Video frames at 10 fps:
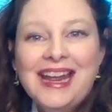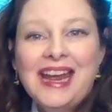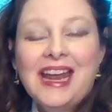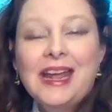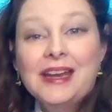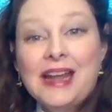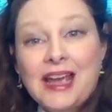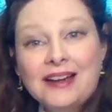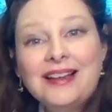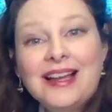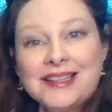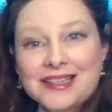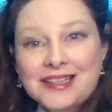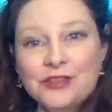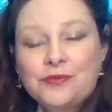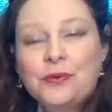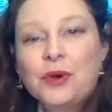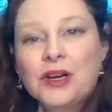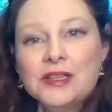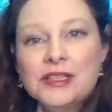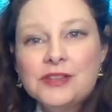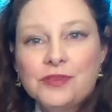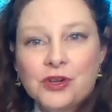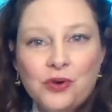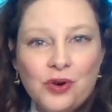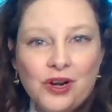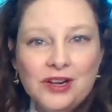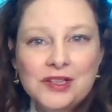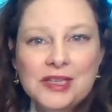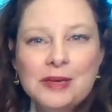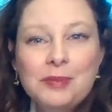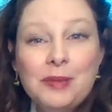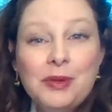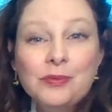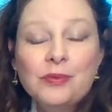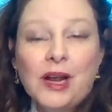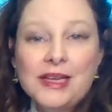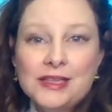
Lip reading: and analyze it for the different chords and maybe write